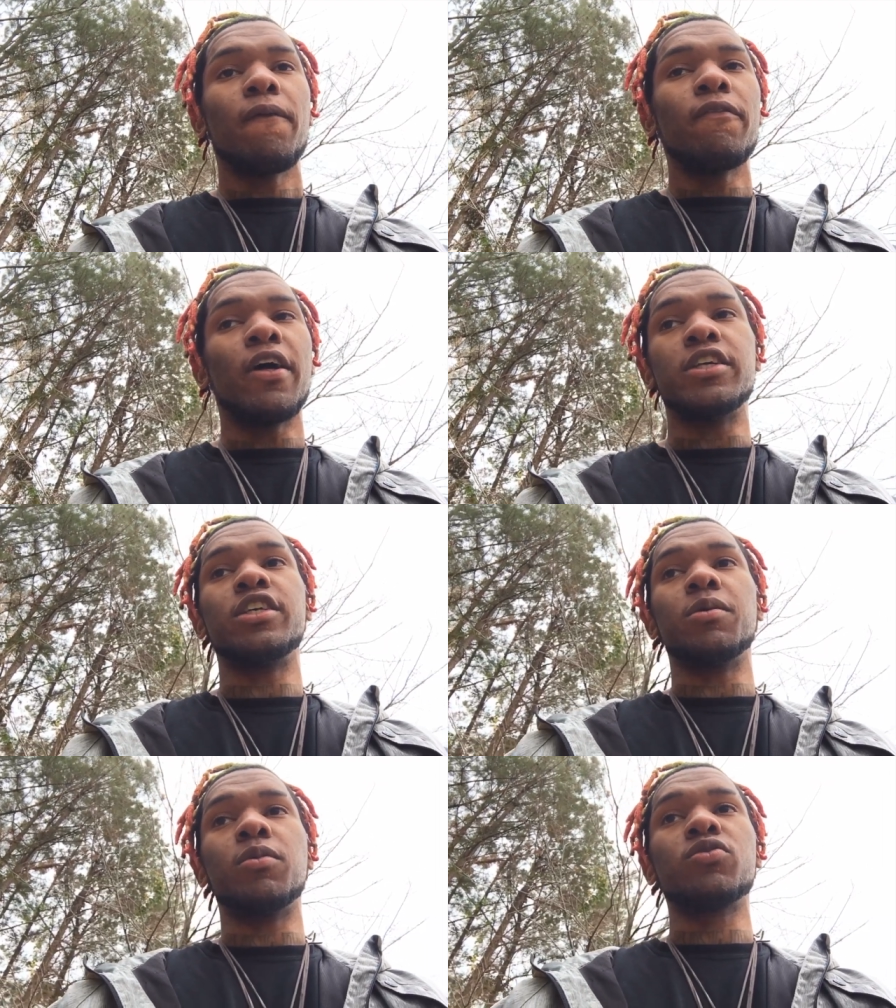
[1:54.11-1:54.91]
That
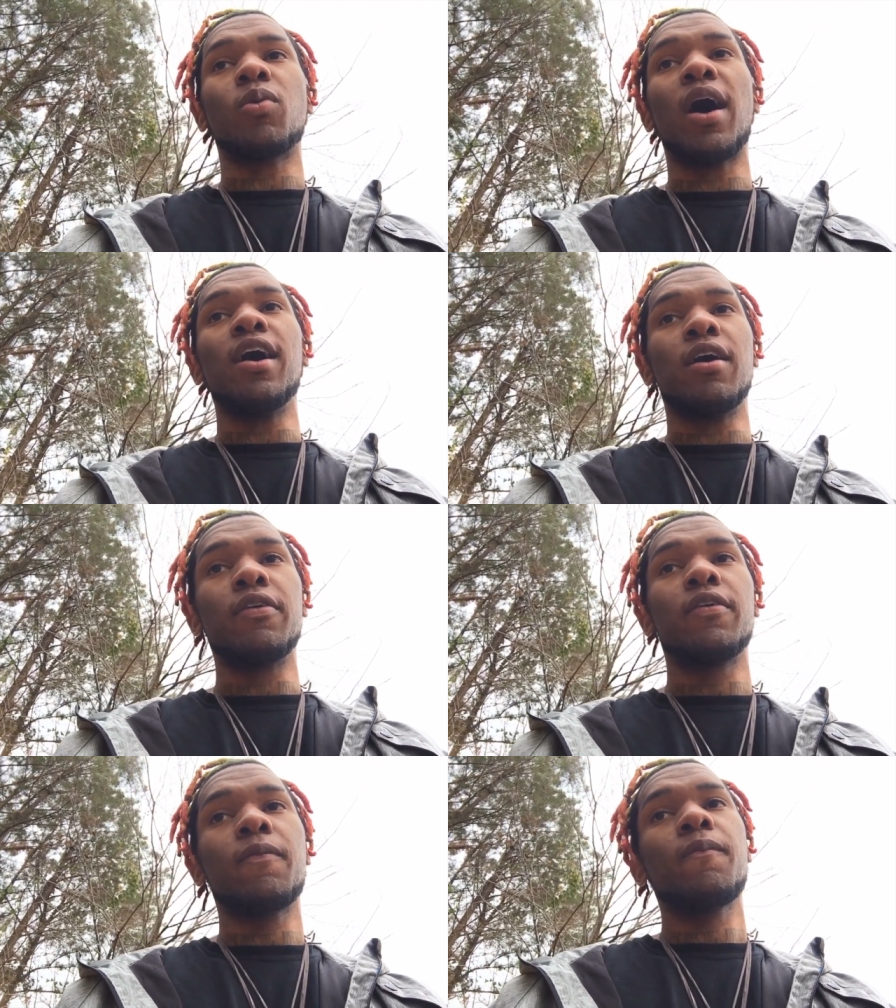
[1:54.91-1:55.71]
shit was wild.
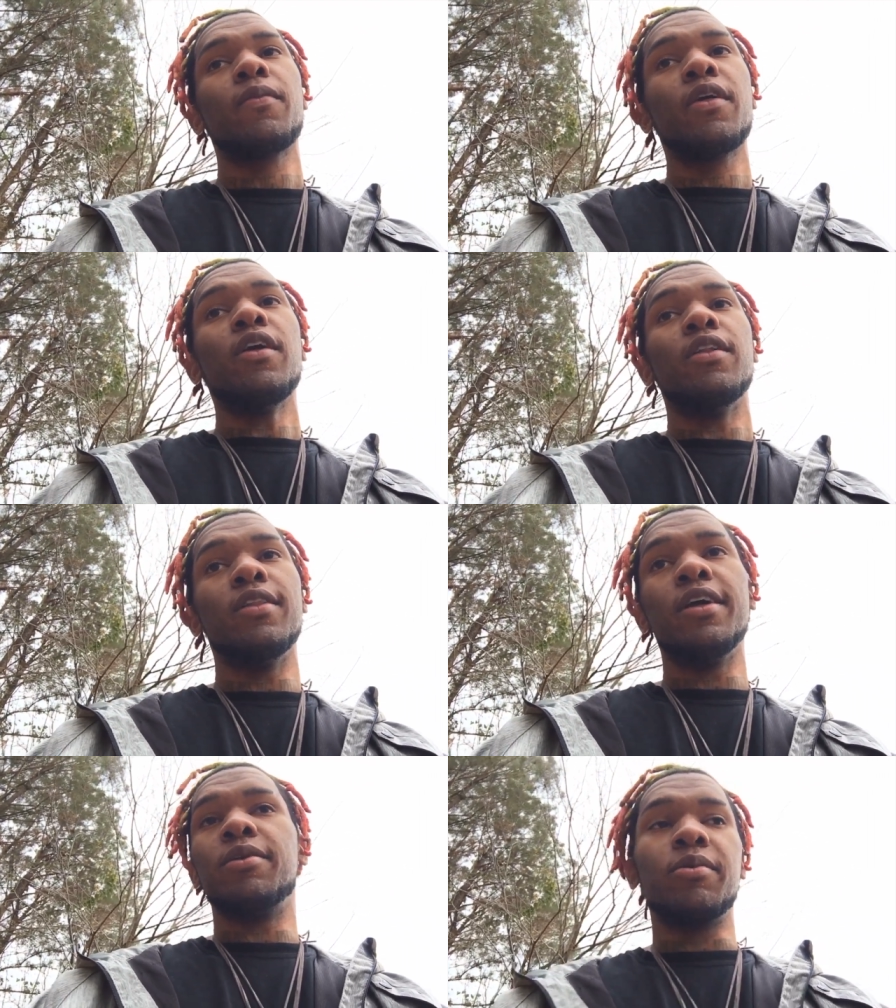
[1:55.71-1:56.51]

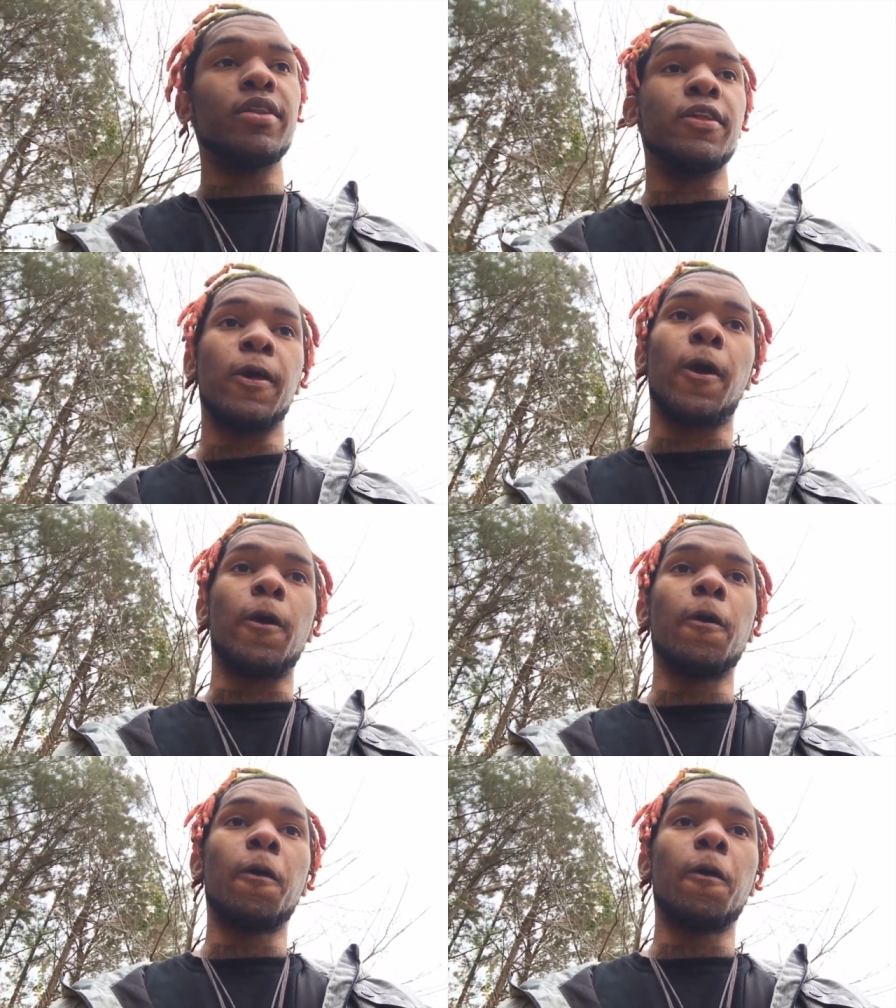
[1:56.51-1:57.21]
Literally, nigga.